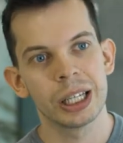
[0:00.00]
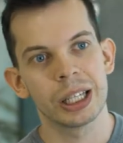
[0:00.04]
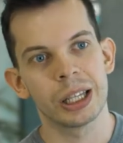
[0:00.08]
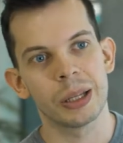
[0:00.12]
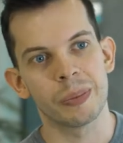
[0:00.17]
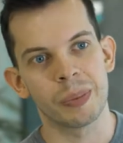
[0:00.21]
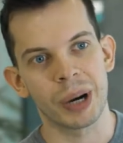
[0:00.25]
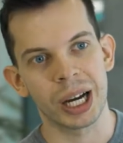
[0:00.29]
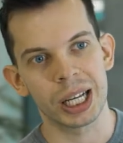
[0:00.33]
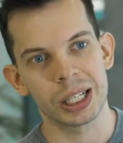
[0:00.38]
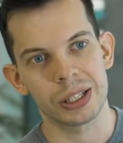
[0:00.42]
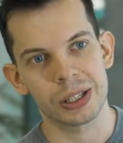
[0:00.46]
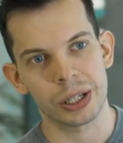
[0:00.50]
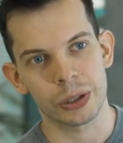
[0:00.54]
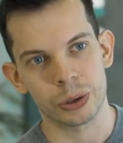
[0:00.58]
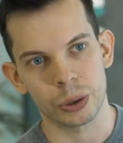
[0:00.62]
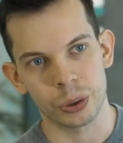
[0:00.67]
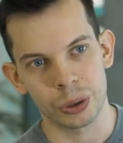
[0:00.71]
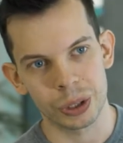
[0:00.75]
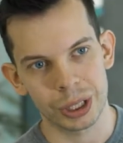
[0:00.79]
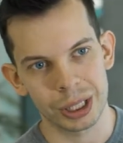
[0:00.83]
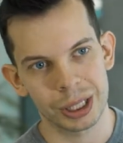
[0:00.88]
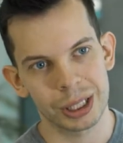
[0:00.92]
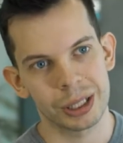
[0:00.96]
The mines are
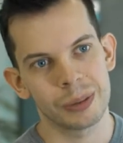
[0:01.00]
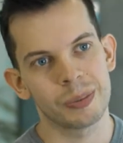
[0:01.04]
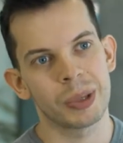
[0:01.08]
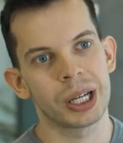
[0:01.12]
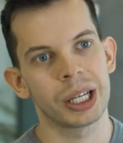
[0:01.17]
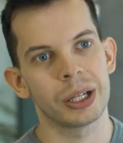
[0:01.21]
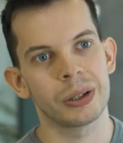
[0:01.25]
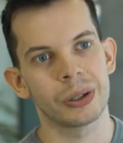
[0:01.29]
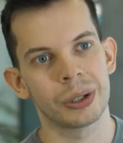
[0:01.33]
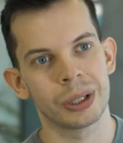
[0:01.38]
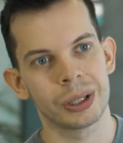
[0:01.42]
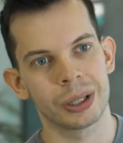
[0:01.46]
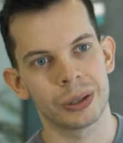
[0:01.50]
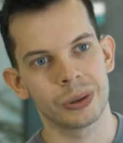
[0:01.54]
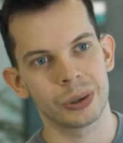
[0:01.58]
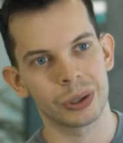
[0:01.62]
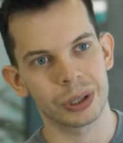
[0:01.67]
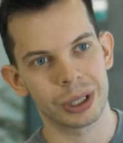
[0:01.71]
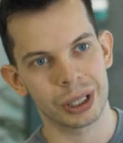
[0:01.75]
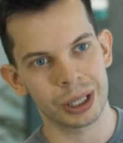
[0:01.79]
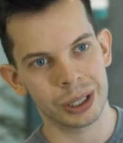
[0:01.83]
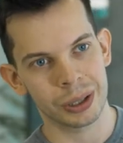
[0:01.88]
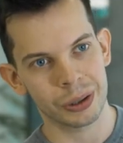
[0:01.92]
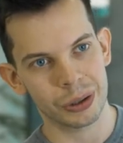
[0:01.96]
audited by an
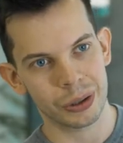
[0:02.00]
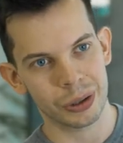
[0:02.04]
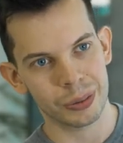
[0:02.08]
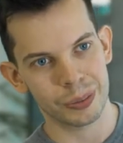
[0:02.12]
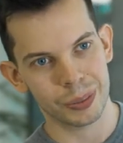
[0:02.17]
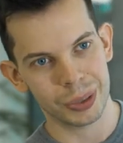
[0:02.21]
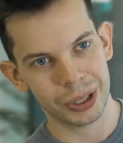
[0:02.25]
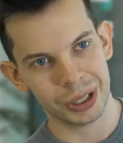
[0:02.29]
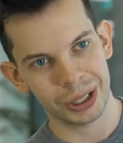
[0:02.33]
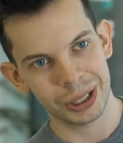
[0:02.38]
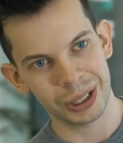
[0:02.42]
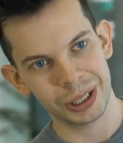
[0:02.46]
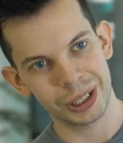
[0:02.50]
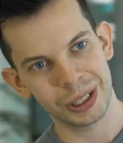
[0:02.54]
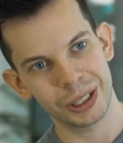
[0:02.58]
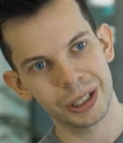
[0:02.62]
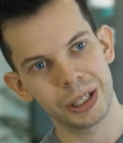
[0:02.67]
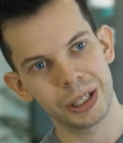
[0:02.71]
auditing company